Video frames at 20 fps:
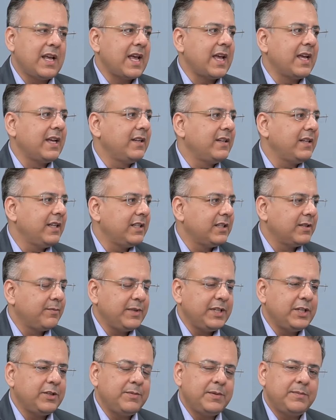and in the
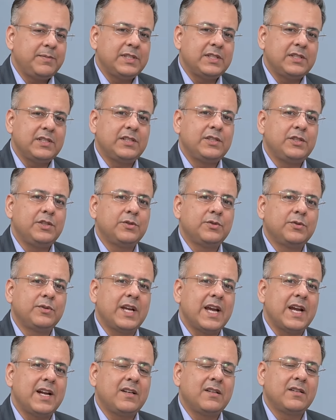B2B business you
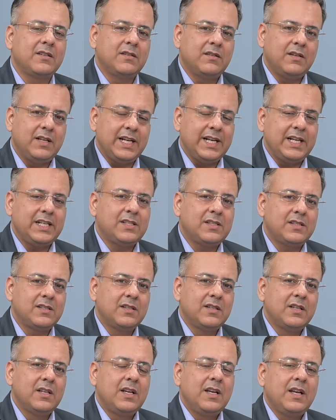get
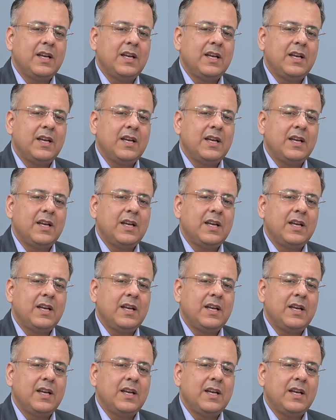leads.